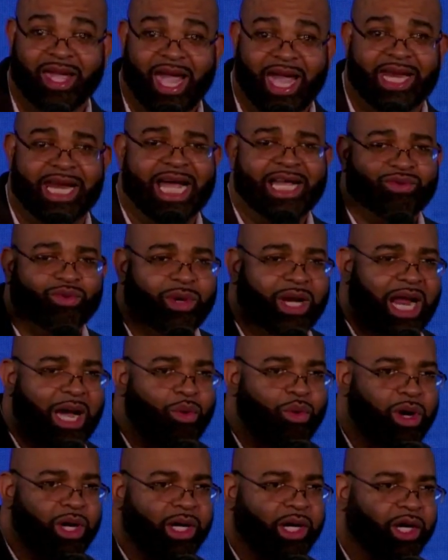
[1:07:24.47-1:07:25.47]
And that's what I
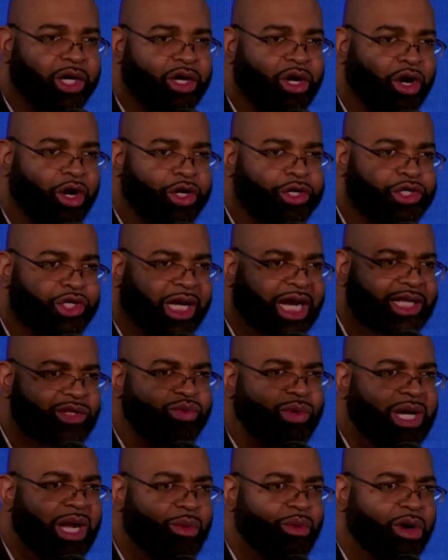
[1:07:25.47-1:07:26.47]
want to encourage you. That's
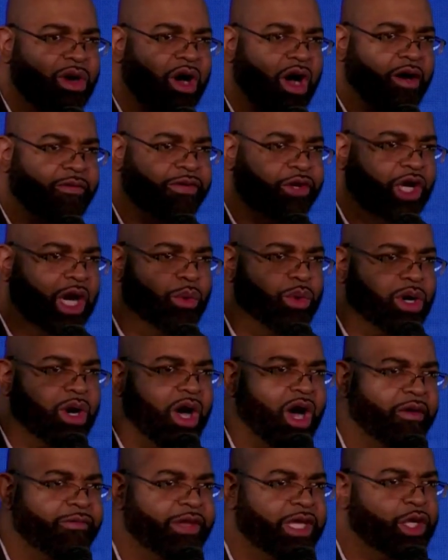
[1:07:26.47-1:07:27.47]
what I want to offer you. I want to
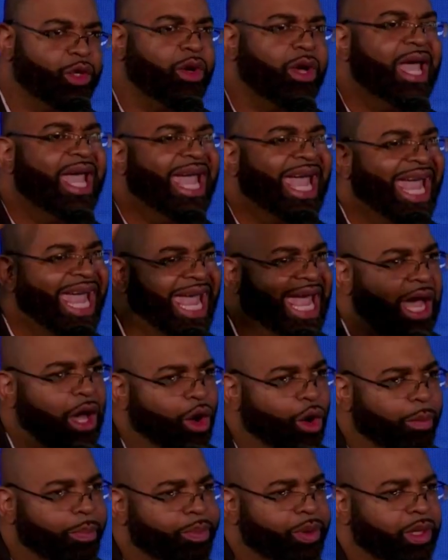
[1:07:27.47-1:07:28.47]
offer you
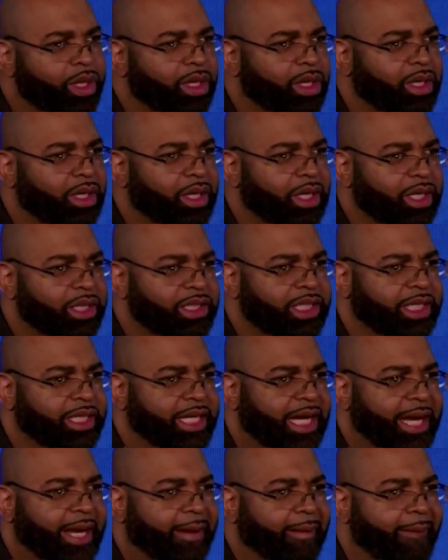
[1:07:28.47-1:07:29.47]
help
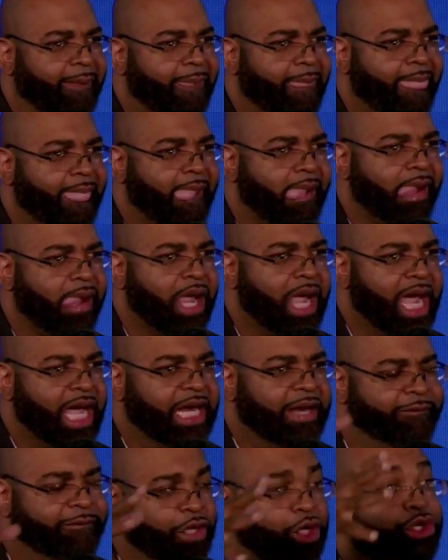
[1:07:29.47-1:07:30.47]
today.
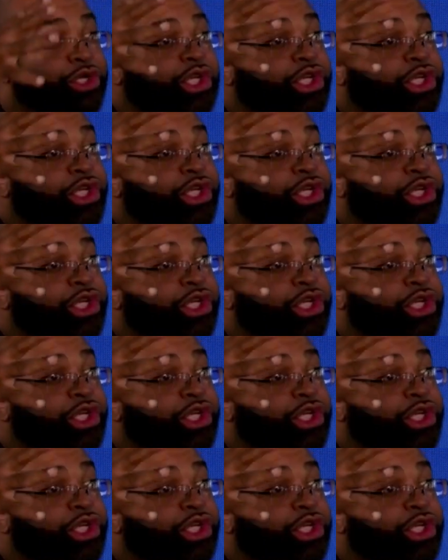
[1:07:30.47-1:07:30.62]
And if you